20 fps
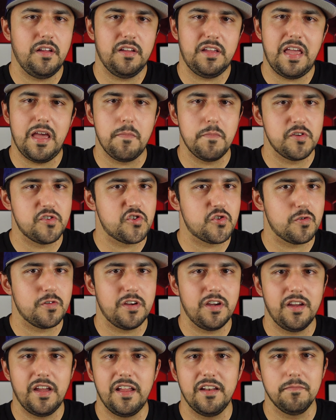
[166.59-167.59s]

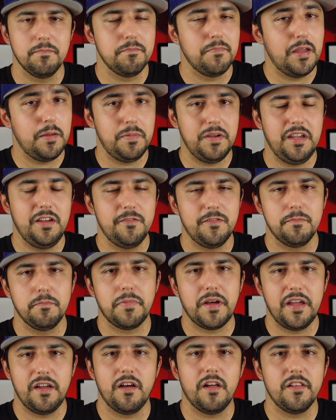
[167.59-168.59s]
chemistry, and maybe even
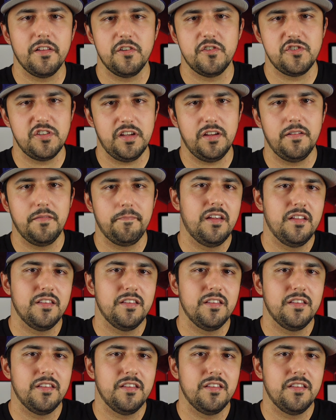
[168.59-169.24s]
biology.